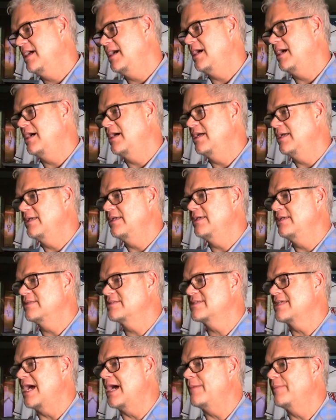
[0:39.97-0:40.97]
uh,
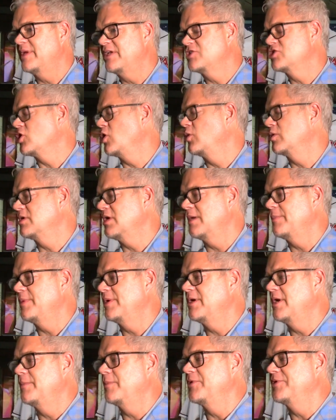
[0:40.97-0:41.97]
it's gotten me choked
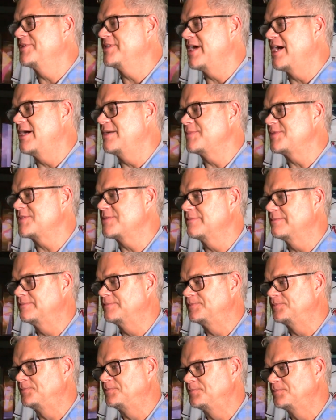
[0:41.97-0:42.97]
up a number of times.
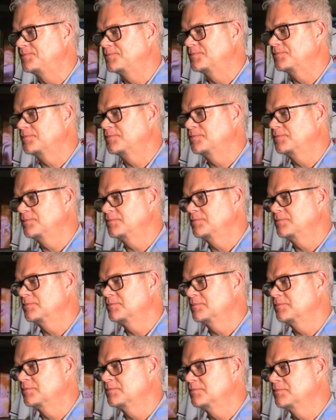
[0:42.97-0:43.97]
Talking about
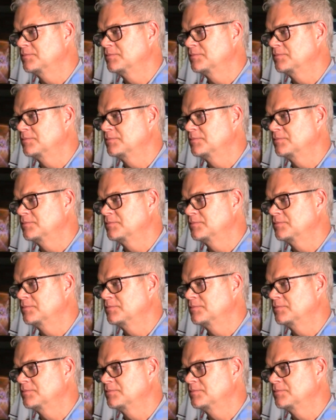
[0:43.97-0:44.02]
Skip